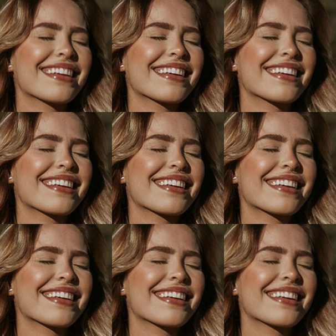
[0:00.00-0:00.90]

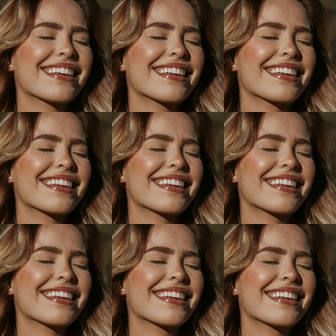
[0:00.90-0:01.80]

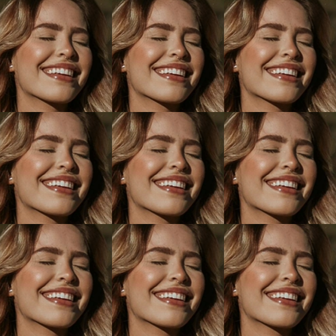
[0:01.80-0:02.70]

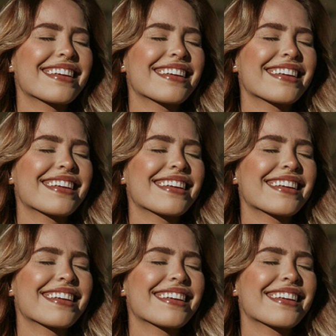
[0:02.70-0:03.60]

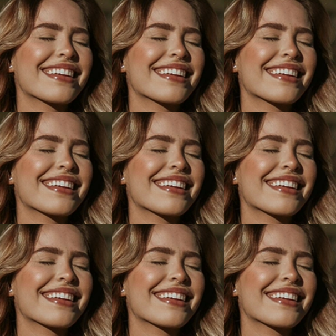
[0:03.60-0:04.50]

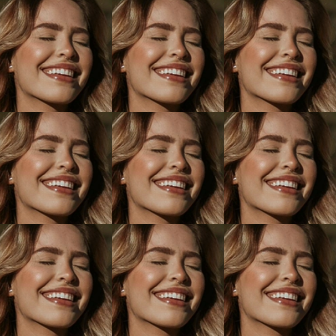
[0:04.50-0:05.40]

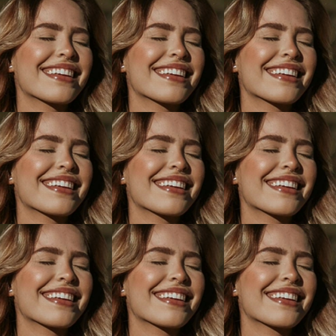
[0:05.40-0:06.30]

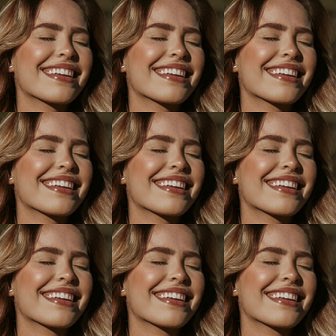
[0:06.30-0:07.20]

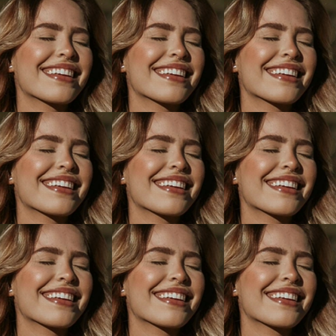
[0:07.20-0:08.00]
[no speech]